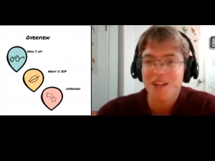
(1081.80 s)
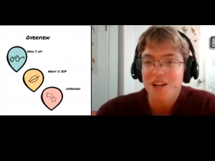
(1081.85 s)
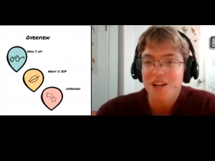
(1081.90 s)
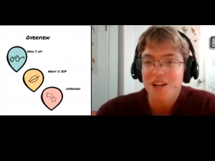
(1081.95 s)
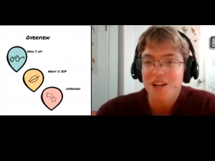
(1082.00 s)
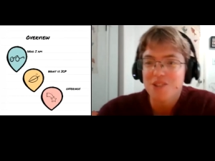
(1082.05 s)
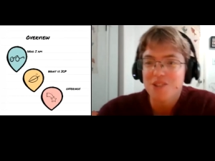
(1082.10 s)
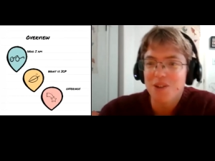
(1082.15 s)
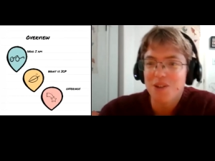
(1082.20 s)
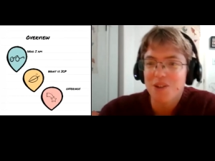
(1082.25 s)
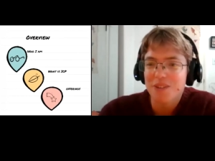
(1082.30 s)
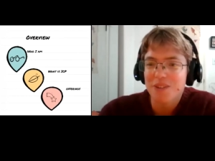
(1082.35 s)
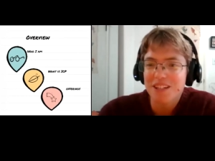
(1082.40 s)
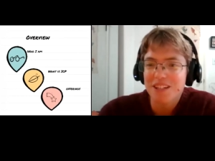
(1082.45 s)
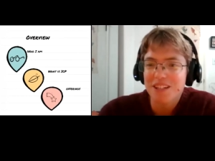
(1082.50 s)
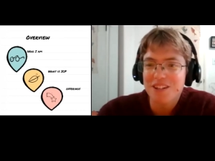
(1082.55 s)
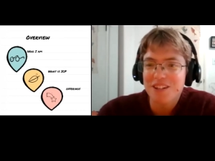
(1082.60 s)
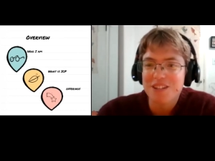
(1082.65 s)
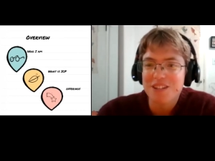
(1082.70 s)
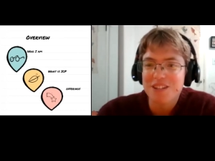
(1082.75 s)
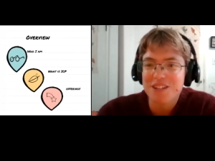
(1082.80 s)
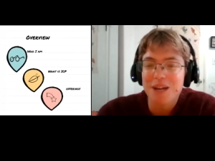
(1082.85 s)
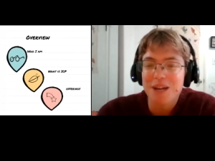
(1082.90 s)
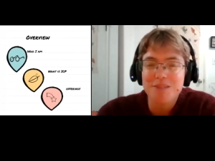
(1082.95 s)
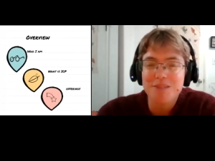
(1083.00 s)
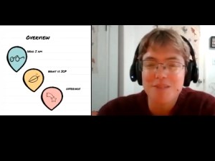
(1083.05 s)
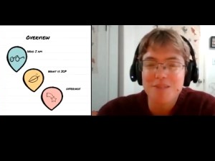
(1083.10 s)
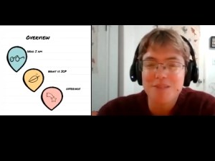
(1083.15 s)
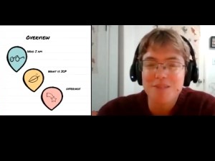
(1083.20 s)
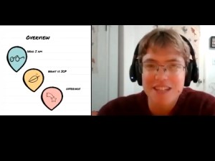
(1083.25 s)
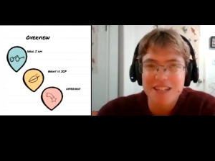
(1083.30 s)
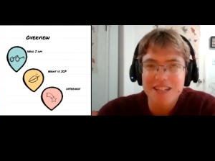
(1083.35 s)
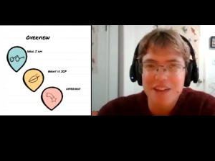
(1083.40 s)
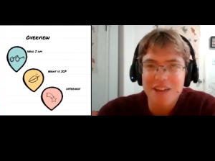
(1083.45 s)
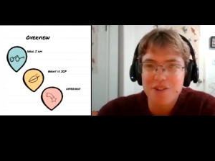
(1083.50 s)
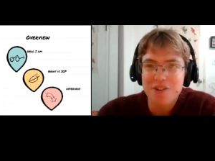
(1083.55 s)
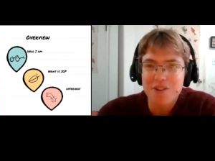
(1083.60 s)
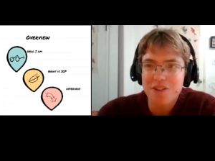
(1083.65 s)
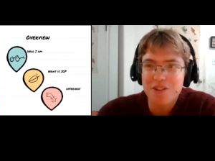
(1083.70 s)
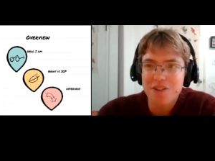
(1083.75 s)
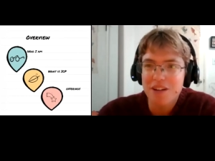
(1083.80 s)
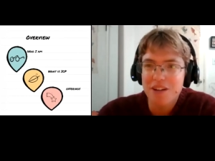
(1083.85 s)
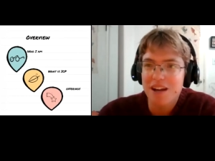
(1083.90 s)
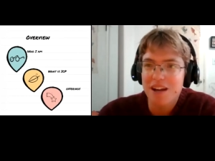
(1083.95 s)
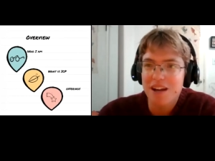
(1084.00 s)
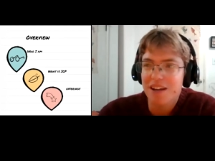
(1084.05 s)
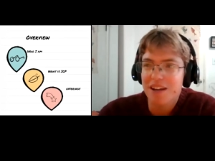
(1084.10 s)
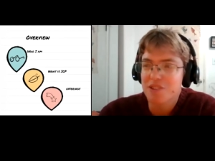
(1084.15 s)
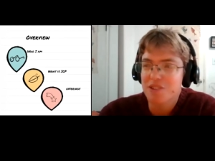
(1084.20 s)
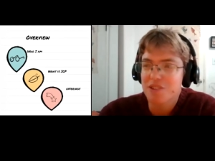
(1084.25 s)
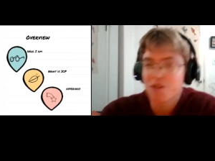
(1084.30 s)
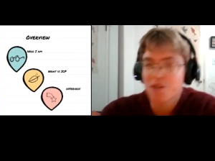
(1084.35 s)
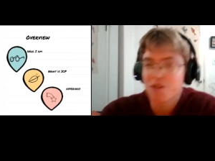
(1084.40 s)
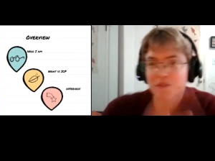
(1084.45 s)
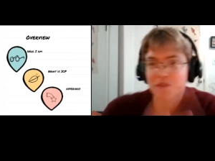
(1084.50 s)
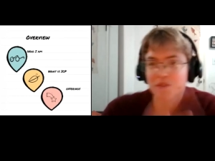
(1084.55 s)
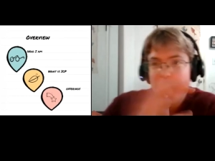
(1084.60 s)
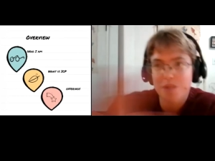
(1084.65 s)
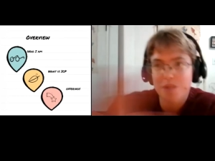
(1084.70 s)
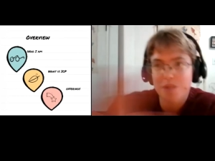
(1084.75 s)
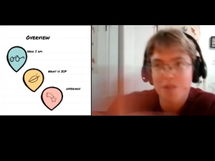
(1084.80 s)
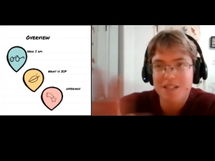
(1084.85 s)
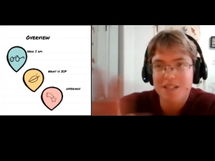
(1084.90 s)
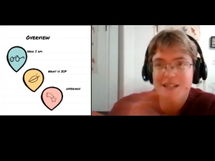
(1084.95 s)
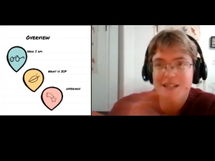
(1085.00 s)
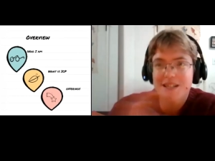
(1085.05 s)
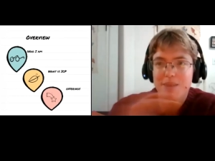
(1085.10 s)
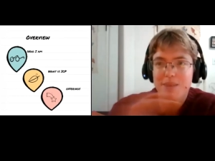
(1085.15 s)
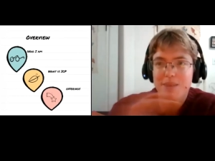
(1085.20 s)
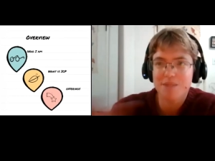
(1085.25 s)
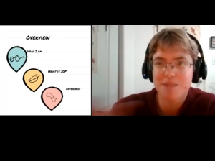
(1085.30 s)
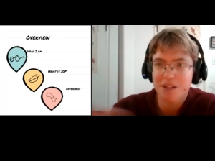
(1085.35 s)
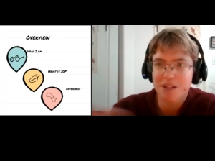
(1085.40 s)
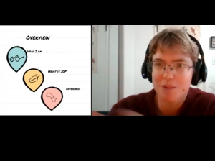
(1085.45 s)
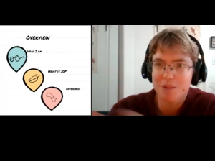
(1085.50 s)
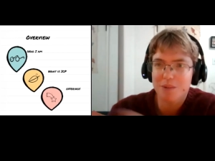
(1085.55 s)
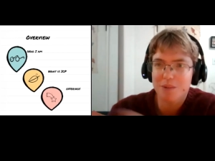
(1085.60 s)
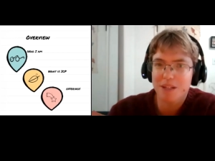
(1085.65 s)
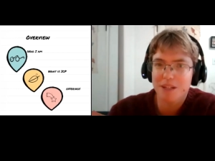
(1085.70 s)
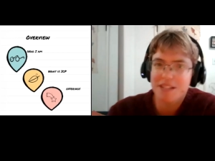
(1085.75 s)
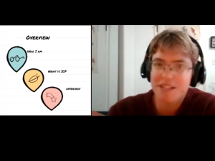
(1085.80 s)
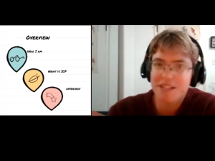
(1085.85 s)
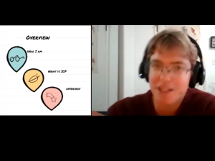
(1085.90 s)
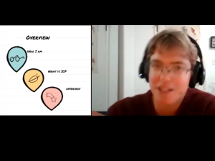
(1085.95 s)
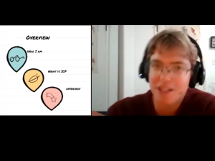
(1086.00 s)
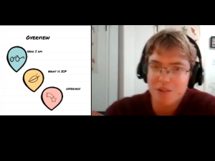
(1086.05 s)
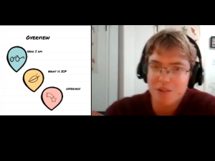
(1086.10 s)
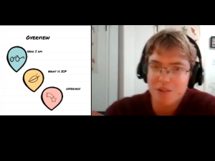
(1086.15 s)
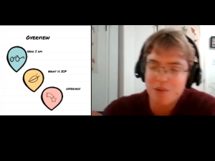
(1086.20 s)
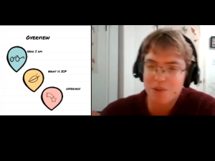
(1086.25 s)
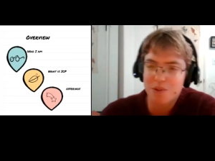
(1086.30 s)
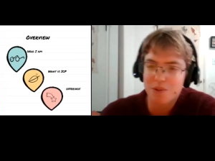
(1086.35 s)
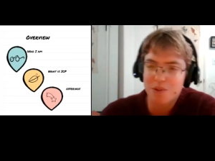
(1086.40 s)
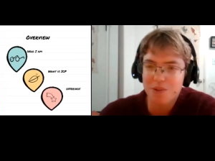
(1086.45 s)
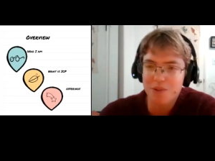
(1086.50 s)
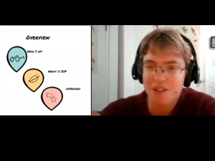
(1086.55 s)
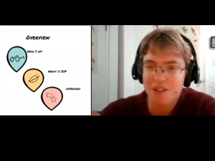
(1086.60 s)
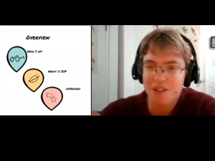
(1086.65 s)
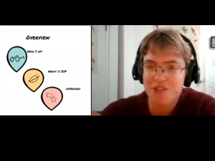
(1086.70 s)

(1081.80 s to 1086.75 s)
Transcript: So in our time here together, there's sort of three steps that I want to take you through.